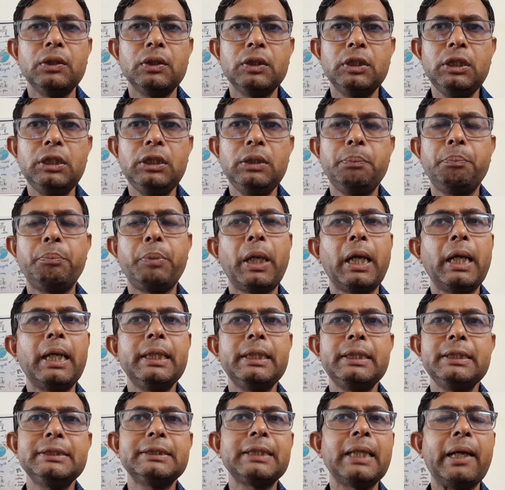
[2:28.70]
the
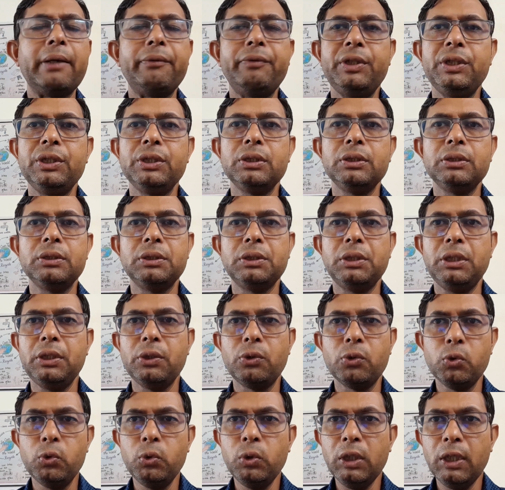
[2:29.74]
plant is having the
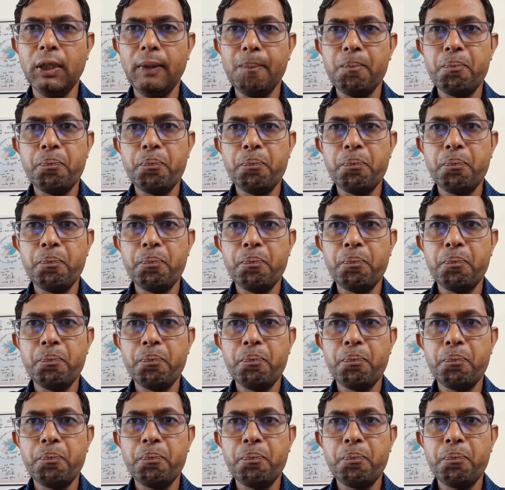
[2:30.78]
root,